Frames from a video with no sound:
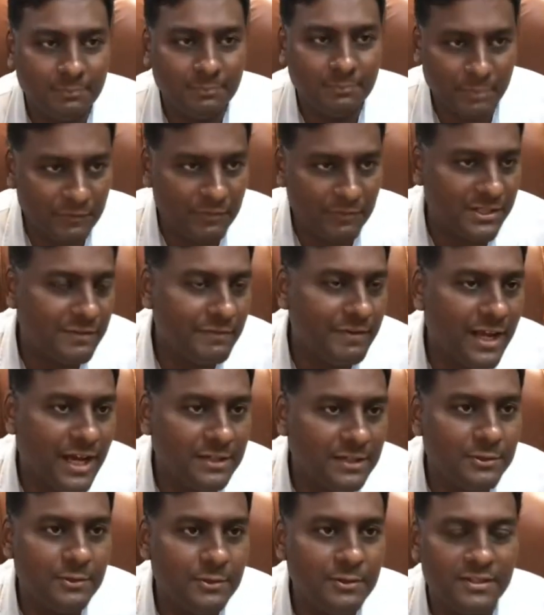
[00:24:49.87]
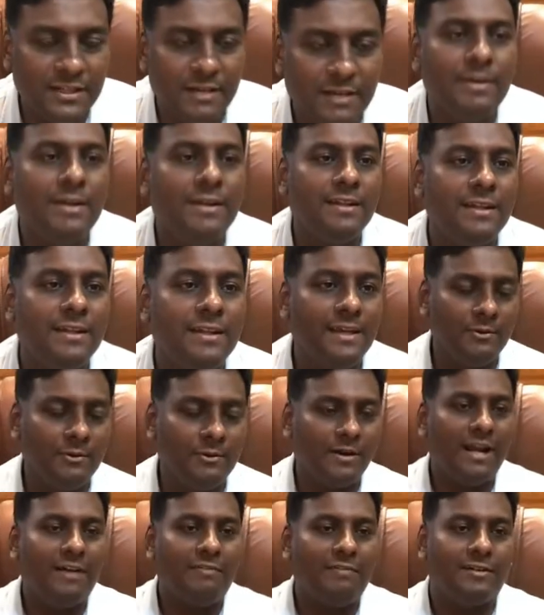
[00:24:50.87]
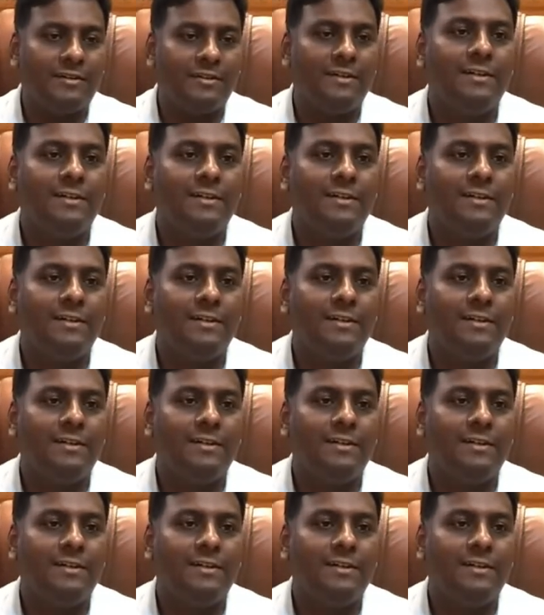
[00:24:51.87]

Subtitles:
professor will ask you to submit the graph.